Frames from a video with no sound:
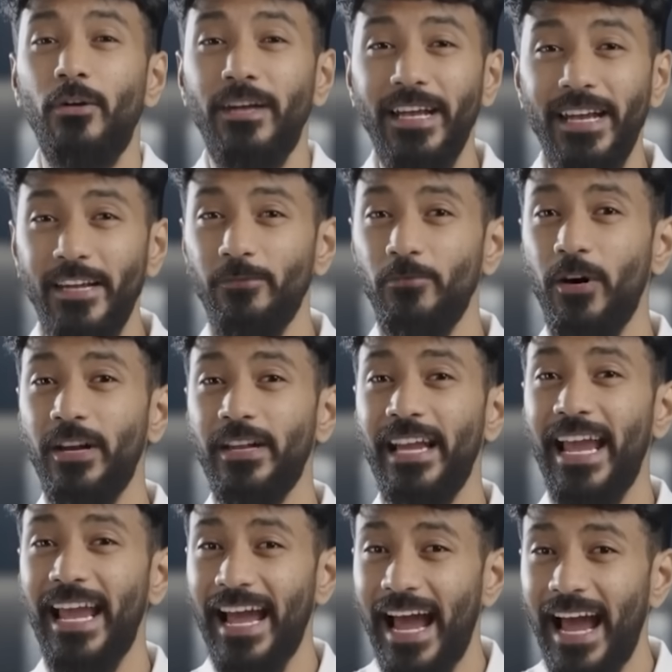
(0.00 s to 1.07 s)
Real-world
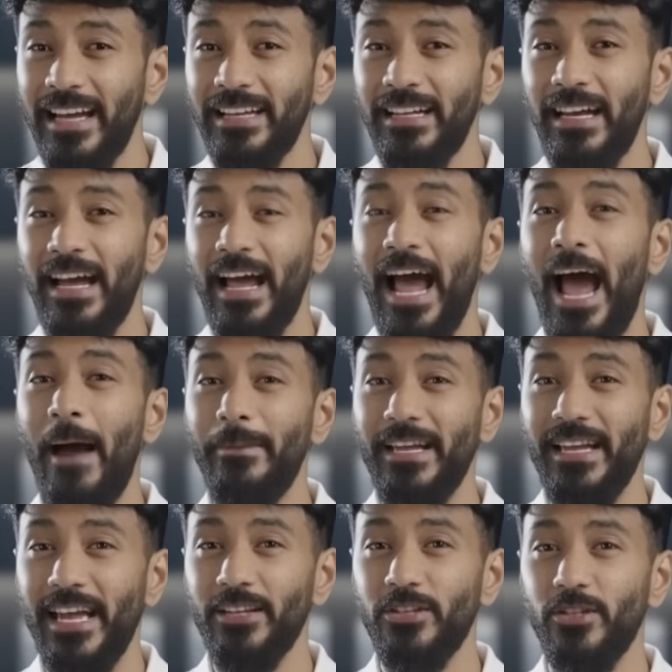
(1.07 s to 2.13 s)
AI,
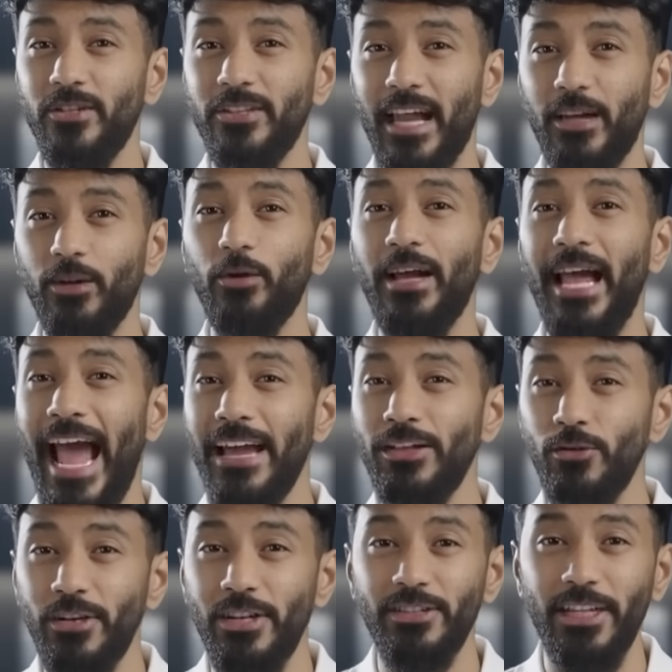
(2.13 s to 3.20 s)
applications that could
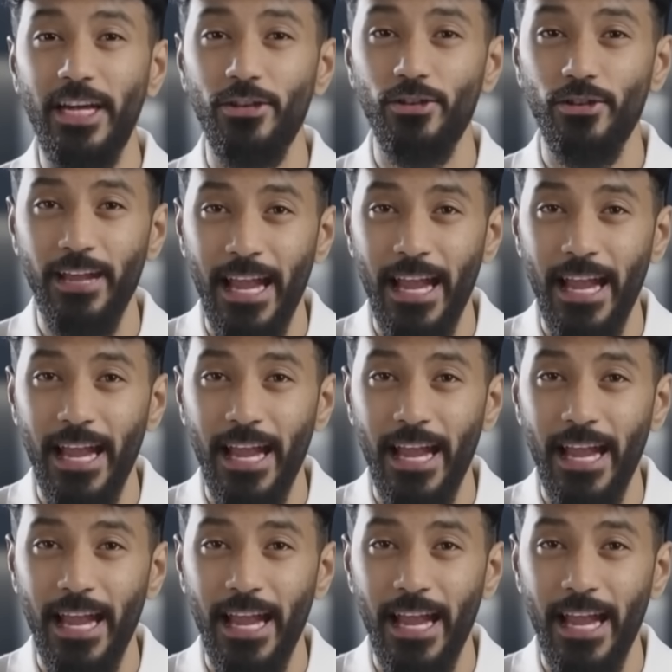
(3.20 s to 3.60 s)
actually change